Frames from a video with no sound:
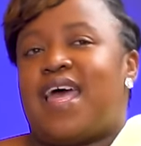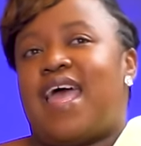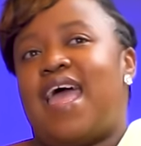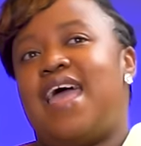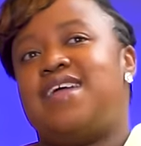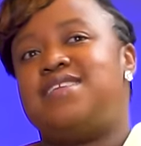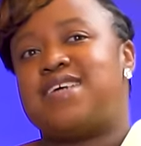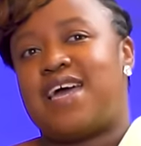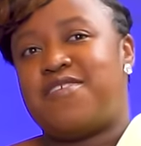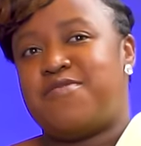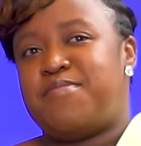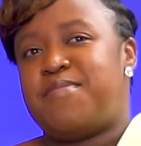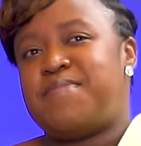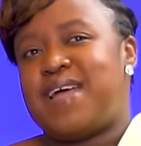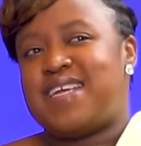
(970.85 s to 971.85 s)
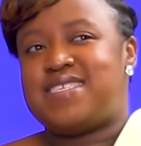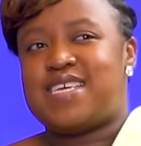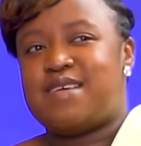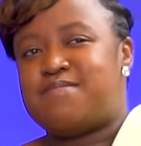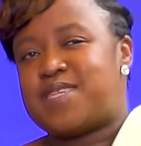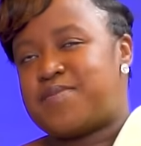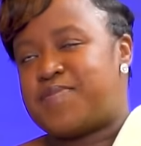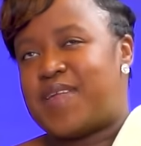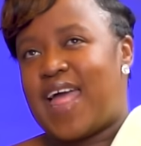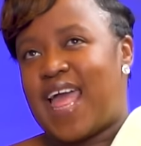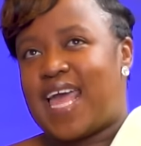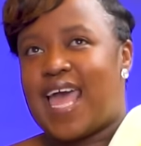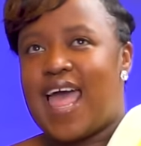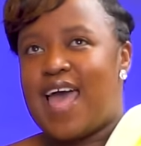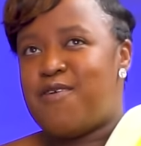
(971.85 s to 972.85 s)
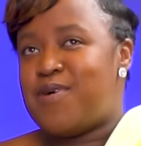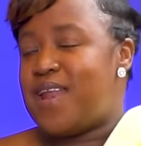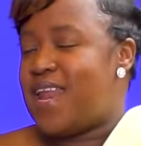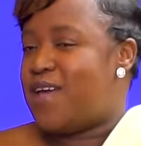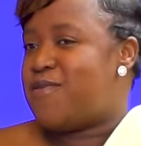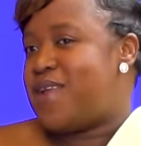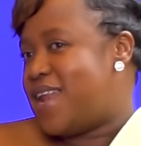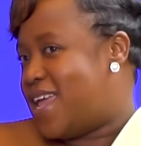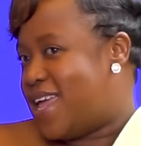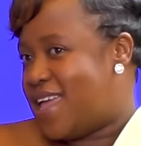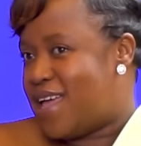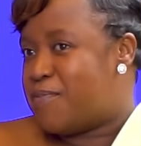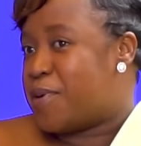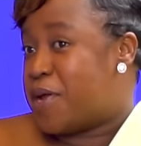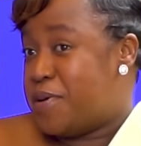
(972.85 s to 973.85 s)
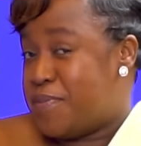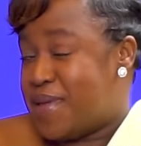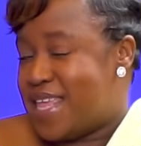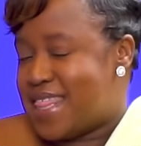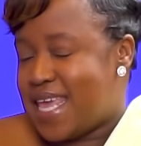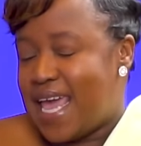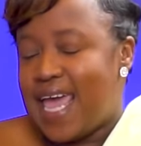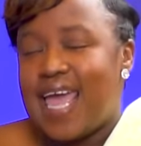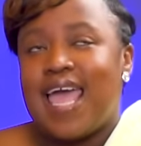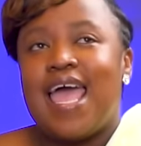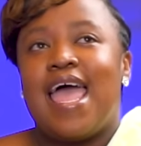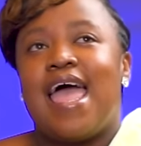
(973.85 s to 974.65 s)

and I remember at times I'd be like, one day, I'm going to be there.